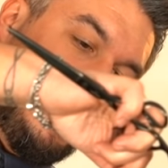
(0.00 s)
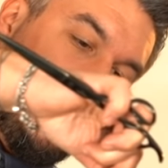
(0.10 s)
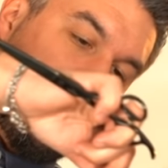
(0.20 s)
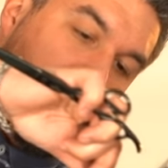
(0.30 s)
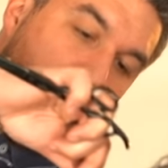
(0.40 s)

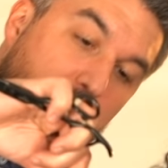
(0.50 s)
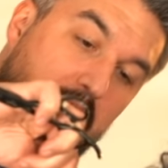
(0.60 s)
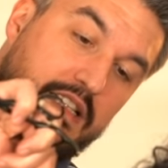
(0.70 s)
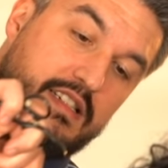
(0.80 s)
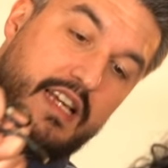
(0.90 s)
I think the
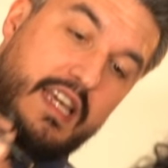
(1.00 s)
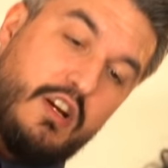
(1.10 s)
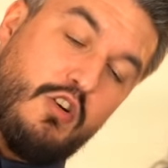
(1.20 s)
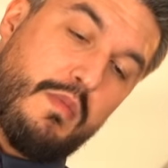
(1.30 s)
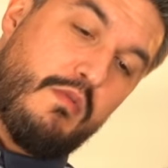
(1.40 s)
balance of that
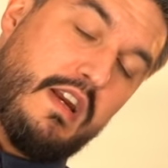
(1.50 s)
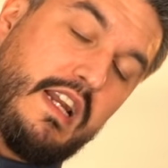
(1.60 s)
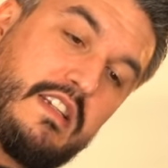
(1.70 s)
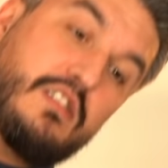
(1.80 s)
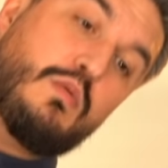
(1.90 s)
haircut would be really
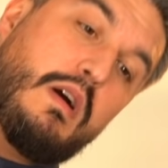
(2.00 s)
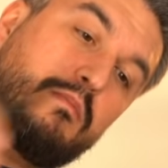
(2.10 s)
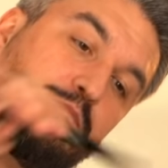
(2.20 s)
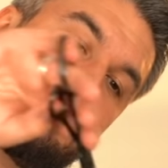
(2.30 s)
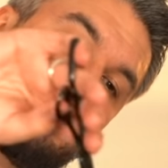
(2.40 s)
nice as
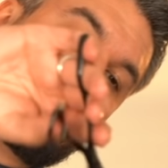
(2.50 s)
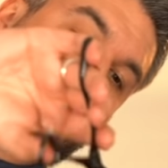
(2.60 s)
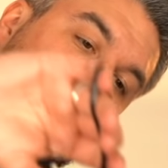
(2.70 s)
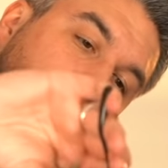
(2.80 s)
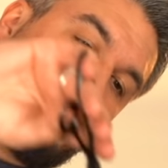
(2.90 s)
well.
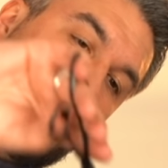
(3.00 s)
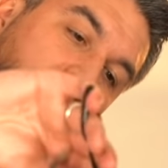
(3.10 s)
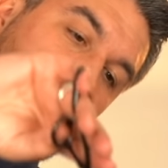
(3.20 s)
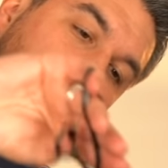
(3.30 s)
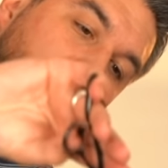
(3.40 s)

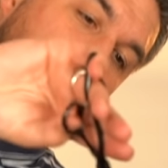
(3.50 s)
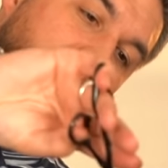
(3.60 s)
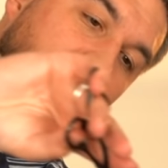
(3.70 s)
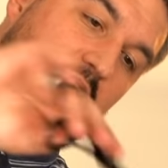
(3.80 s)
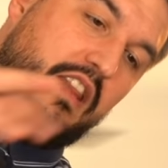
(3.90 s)
So
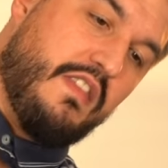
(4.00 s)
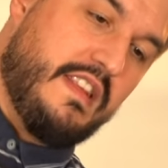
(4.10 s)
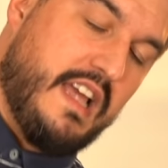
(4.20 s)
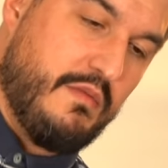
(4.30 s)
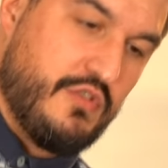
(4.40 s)
that's the kind of
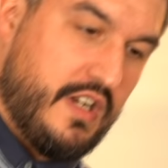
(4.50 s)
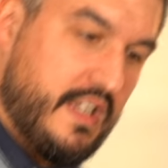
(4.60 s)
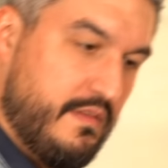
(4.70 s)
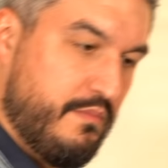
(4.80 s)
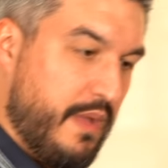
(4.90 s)
thing that I'm trying
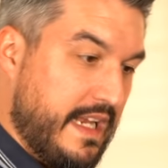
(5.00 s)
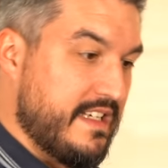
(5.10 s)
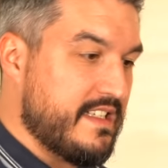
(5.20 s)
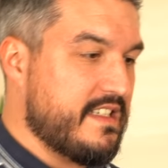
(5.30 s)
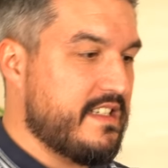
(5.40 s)
to
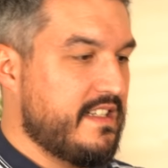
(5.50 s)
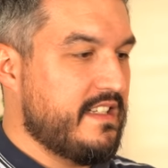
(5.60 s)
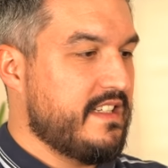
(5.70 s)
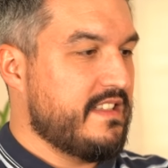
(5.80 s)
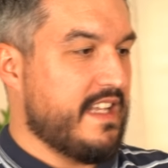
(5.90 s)
base
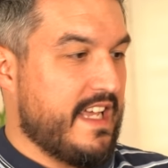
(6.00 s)
the